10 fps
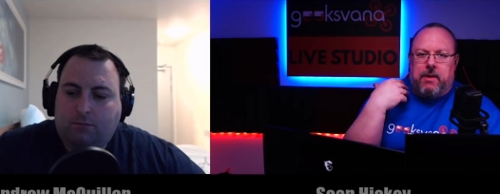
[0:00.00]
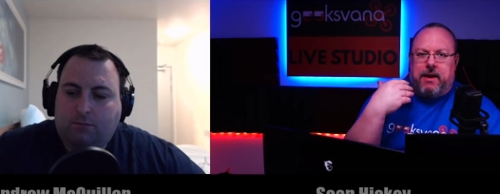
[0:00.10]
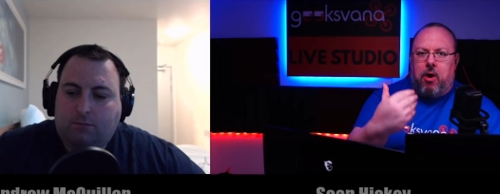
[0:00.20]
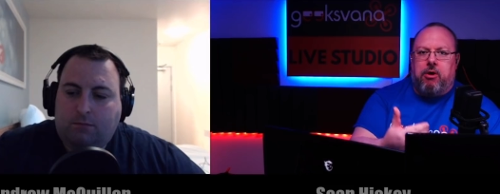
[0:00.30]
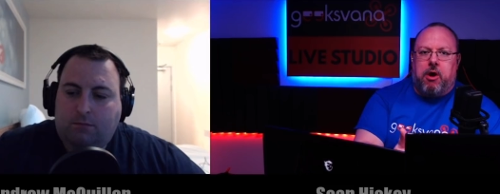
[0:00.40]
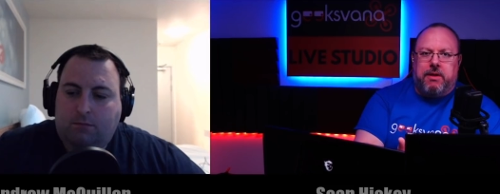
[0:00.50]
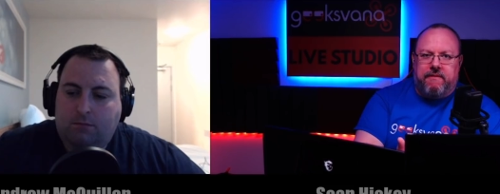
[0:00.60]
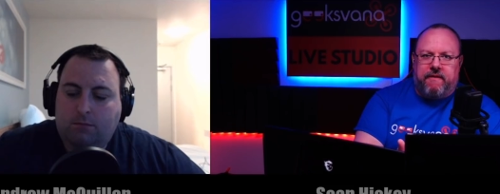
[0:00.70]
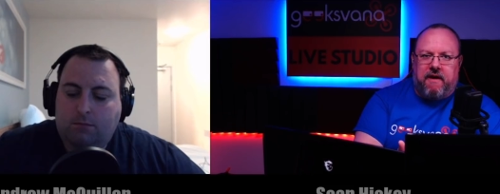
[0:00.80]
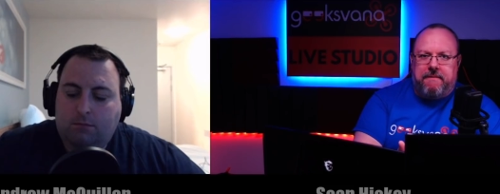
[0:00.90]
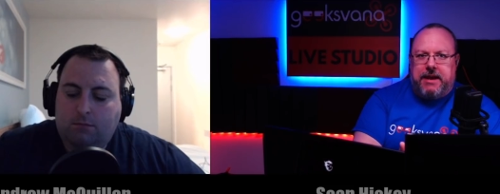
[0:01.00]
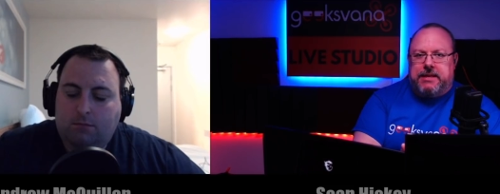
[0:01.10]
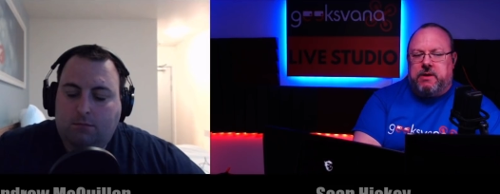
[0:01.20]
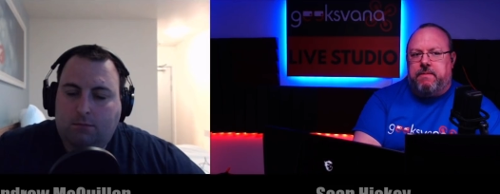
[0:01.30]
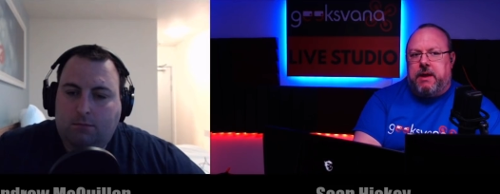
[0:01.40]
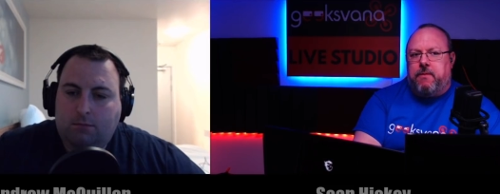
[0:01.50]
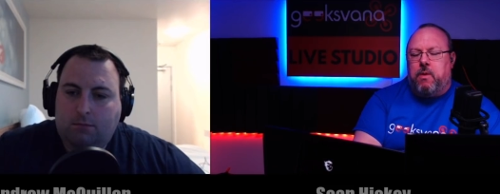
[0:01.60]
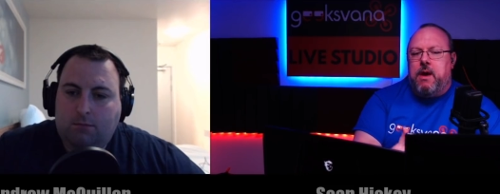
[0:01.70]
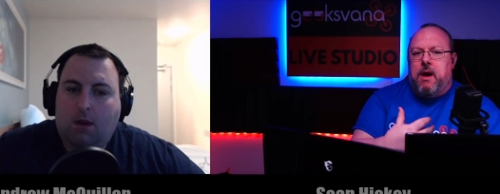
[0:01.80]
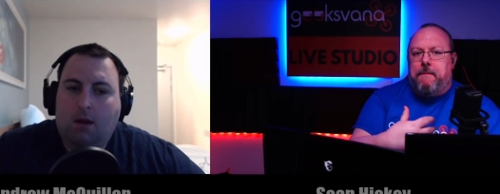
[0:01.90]
Speaker 1: can't go within five meters of people.
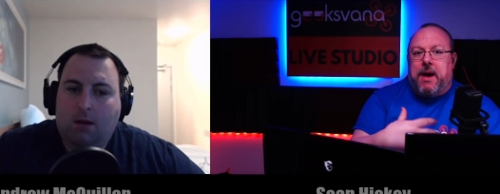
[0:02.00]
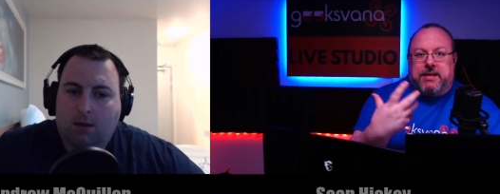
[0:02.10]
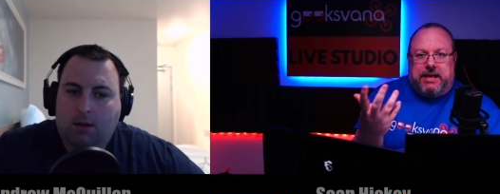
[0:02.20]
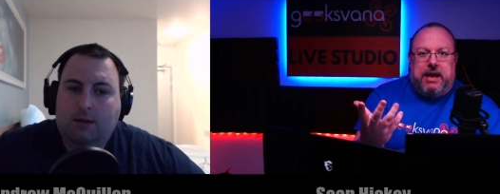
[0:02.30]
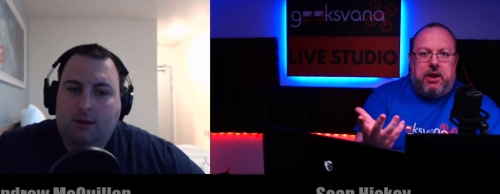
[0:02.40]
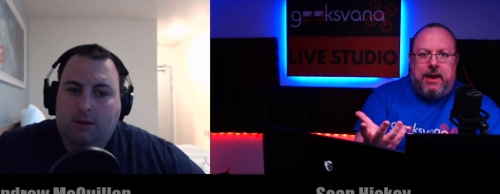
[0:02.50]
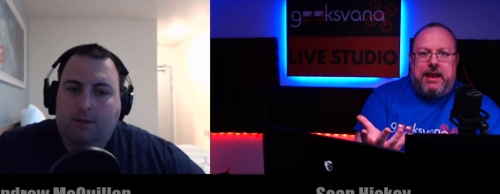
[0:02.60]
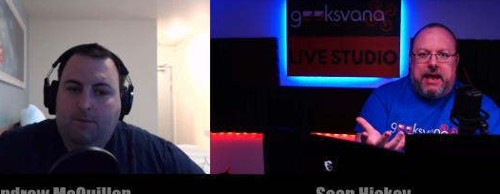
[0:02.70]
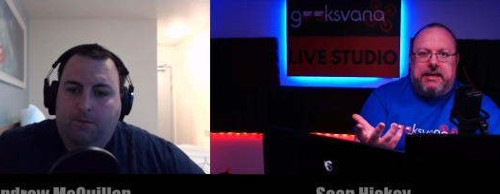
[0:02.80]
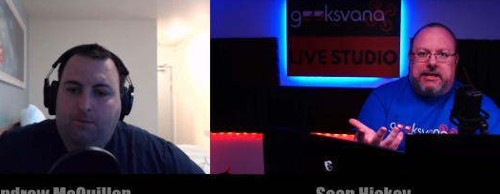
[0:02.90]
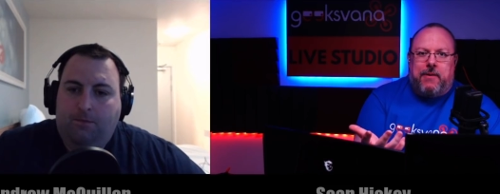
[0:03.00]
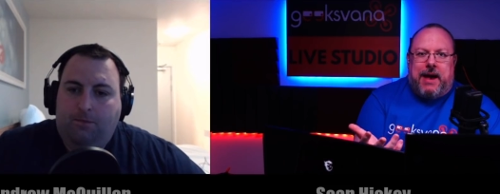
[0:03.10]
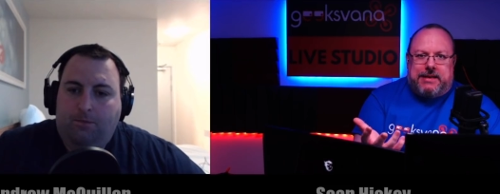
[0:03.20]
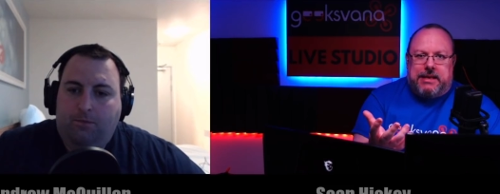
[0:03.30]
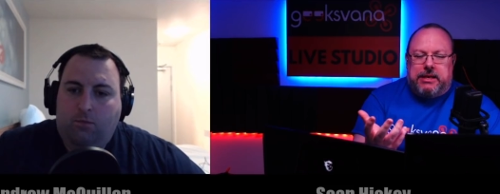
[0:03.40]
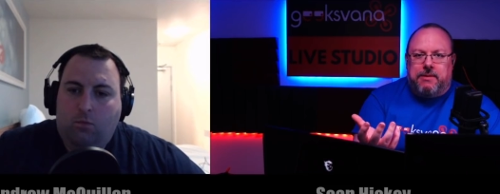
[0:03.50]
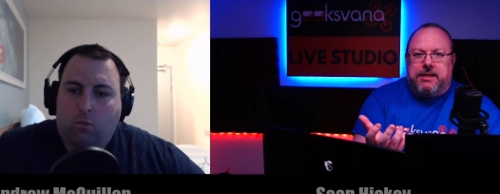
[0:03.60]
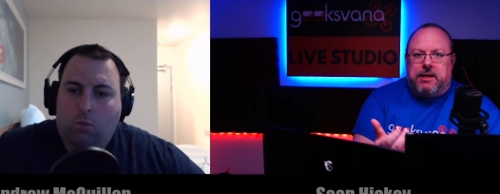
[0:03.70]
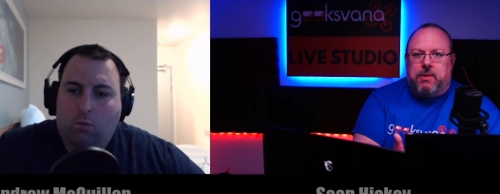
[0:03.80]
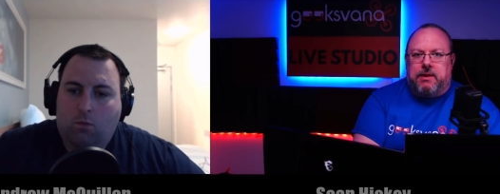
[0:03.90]
But, it, you know, it, it still has its
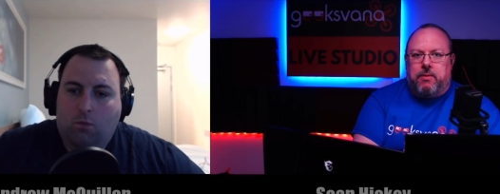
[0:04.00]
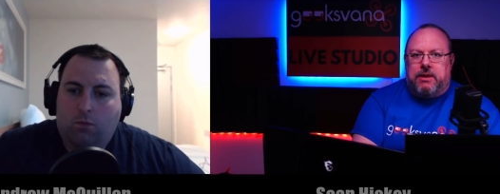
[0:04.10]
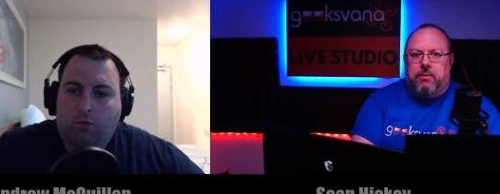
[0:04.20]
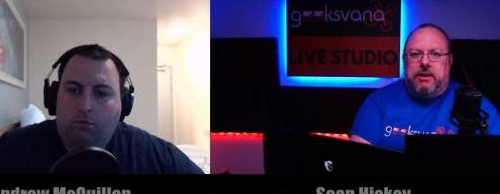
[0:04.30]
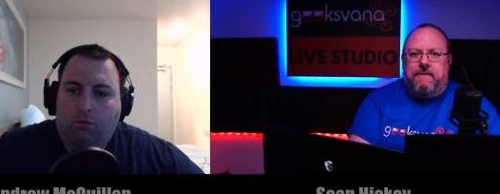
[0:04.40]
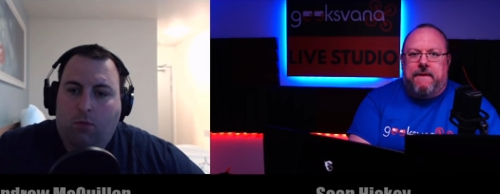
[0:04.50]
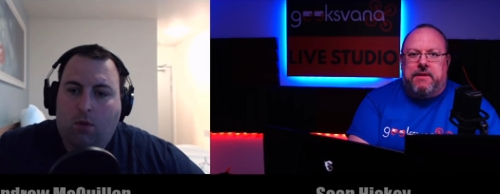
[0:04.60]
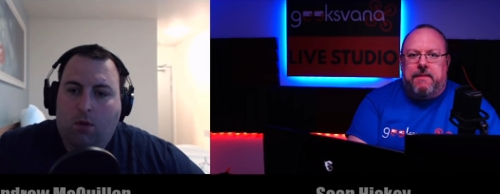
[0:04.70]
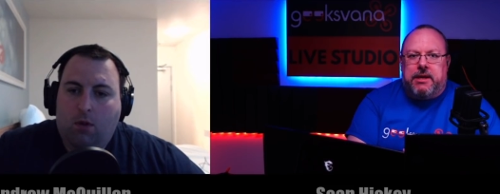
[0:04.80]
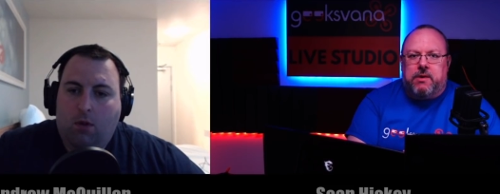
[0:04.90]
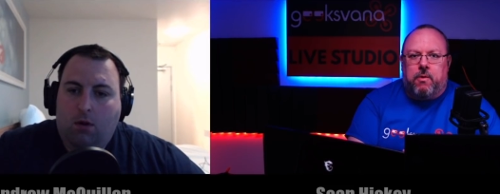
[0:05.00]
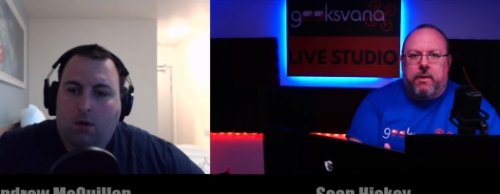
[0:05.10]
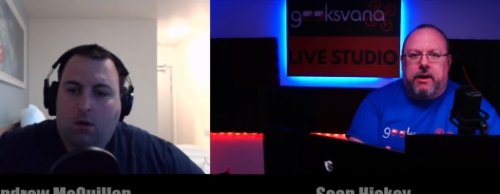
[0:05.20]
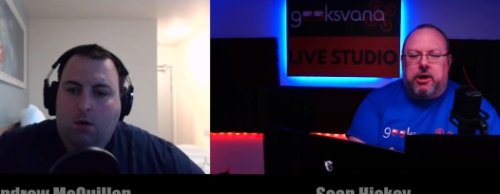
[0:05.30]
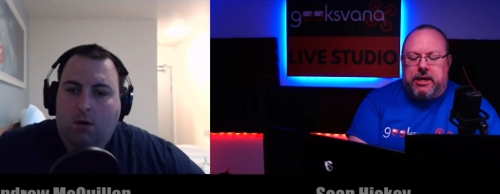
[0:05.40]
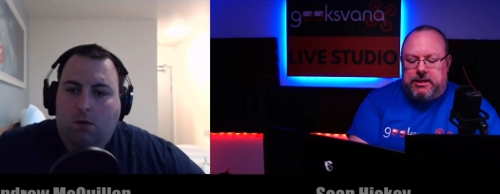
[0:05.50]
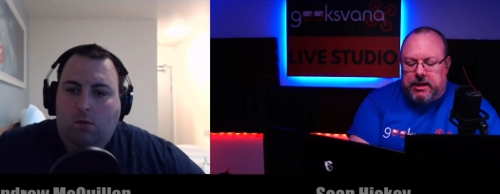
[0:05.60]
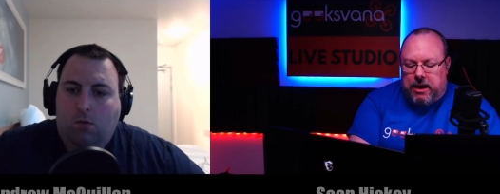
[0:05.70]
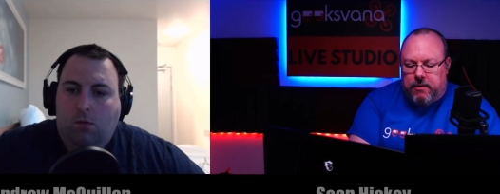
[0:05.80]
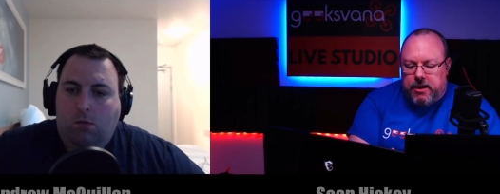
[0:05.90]
uses with, with, with the fifty meter rule in congested
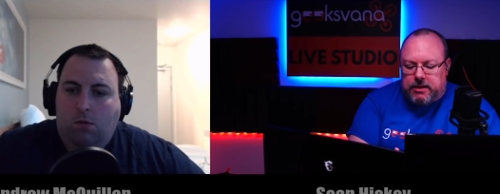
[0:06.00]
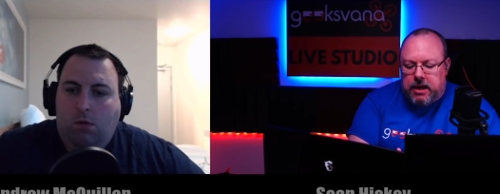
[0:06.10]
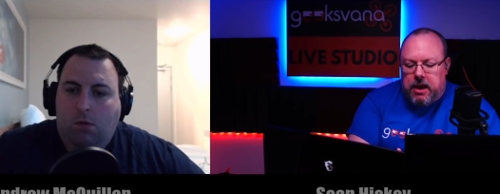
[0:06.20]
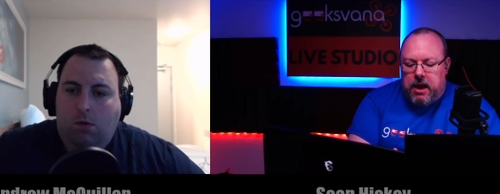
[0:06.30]
areas.